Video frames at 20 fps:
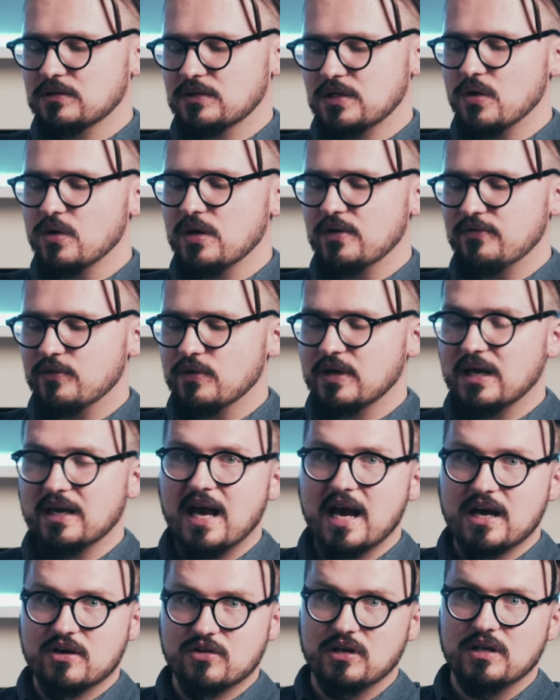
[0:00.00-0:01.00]
so if you can
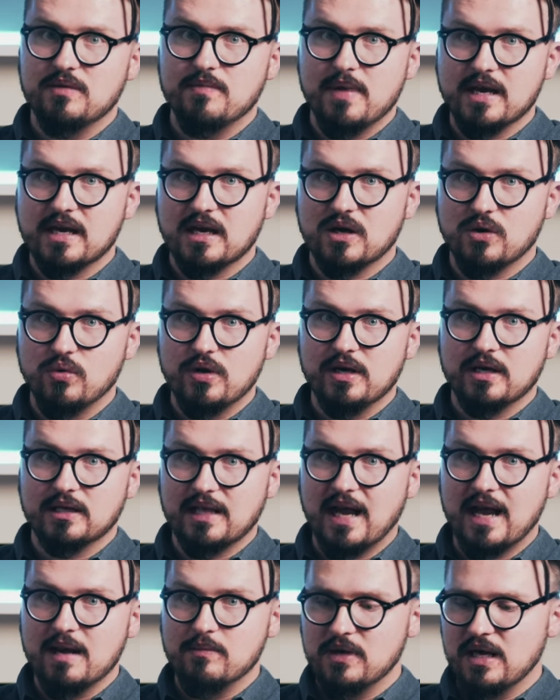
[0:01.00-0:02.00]
actually make a quick
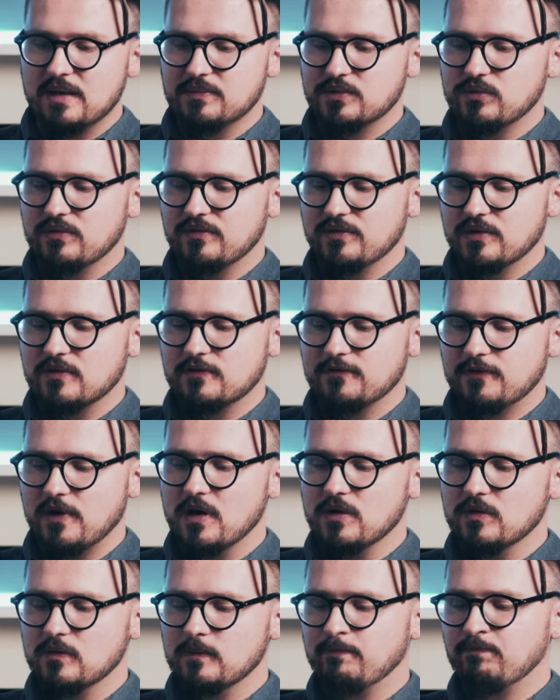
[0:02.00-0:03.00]
time lapse with your
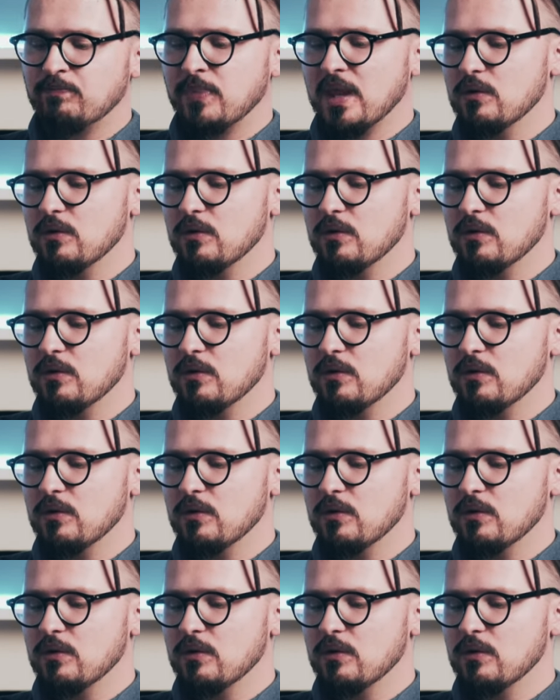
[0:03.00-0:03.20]
phone